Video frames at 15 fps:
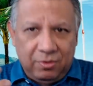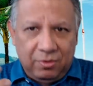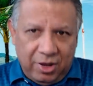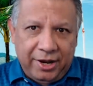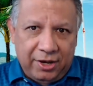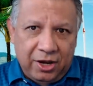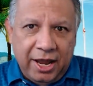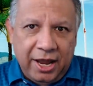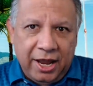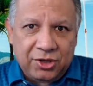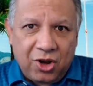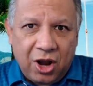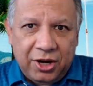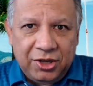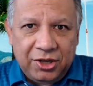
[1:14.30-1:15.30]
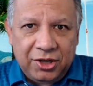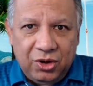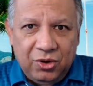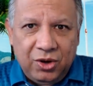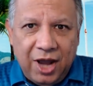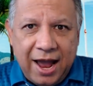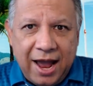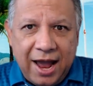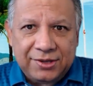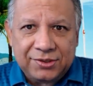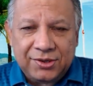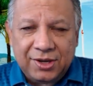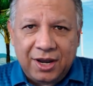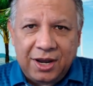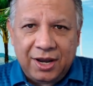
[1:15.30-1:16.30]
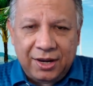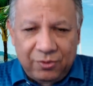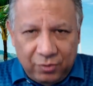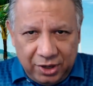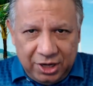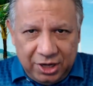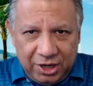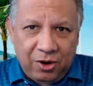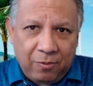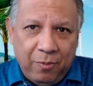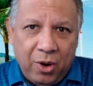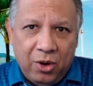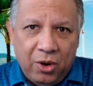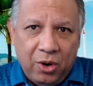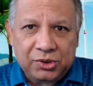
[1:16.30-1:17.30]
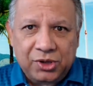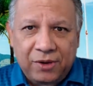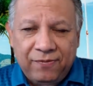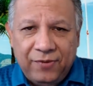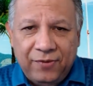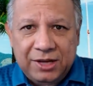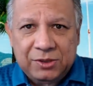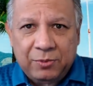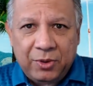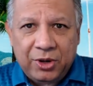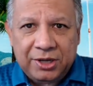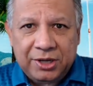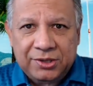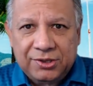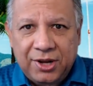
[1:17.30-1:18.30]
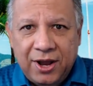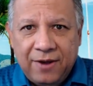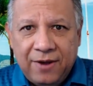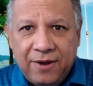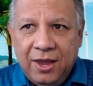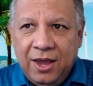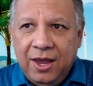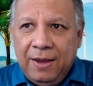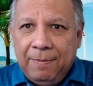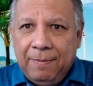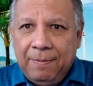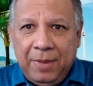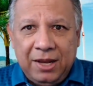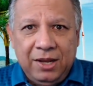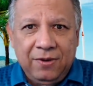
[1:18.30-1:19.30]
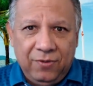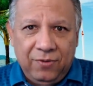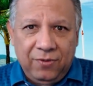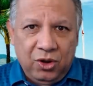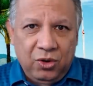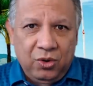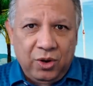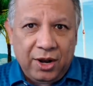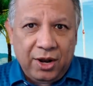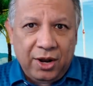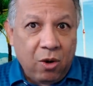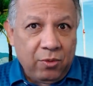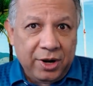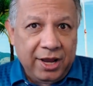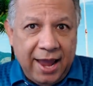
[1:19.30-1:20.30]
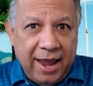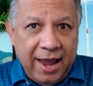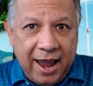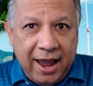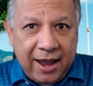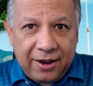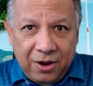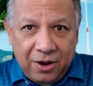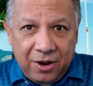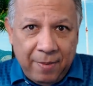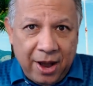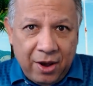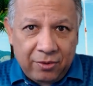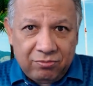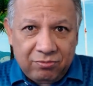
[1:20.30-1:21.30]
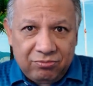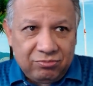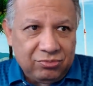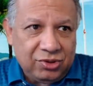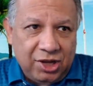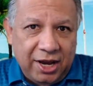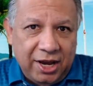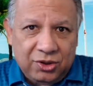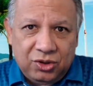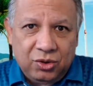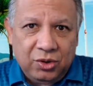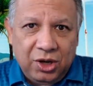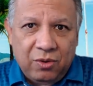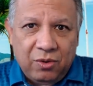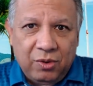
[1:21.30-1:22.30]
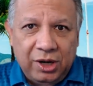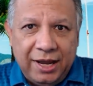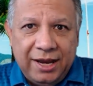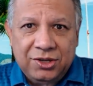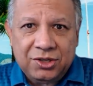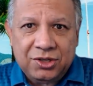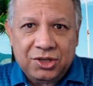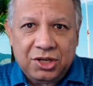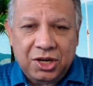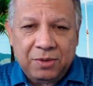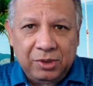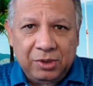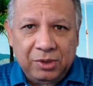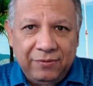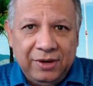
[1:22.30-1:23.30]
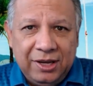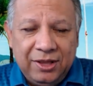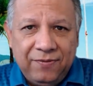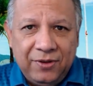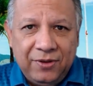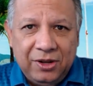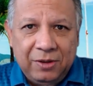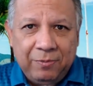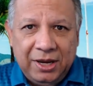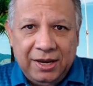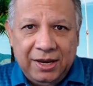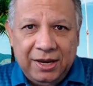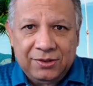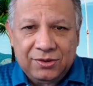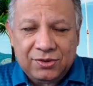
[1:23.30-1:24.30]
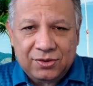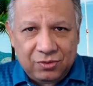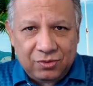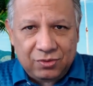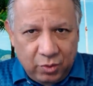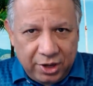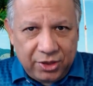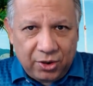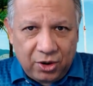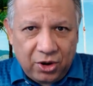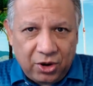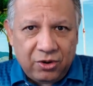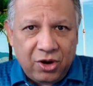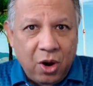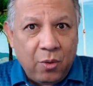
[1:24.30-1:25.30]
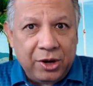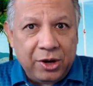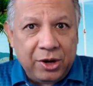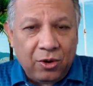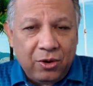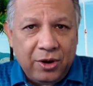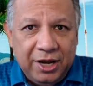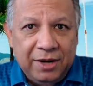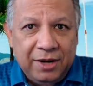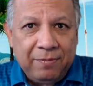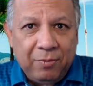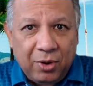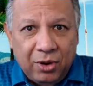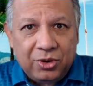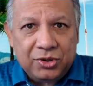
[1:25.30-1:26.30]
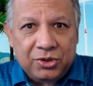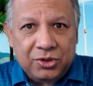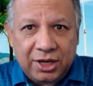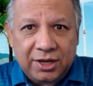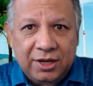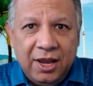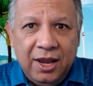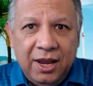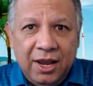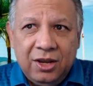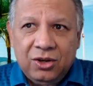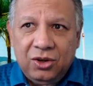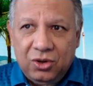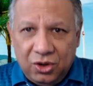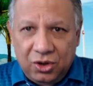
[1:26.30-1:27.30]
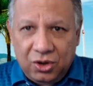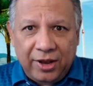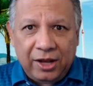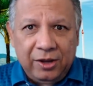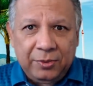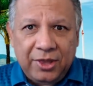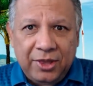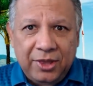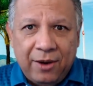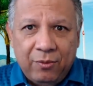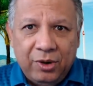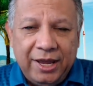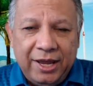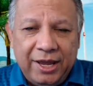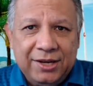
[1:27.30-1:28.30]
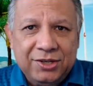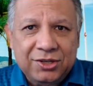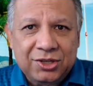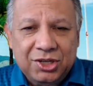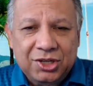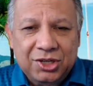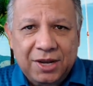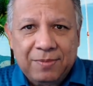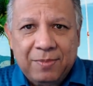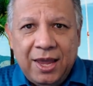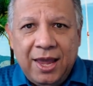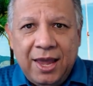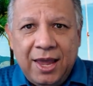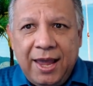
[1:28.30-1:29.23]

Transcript: like, again, talking to you guys uh, and reading your posts on Facebook and stuff, many of you had already had about, say, a two-year relationship living in the Philippines with her, knowing her in person. You developed that relationship,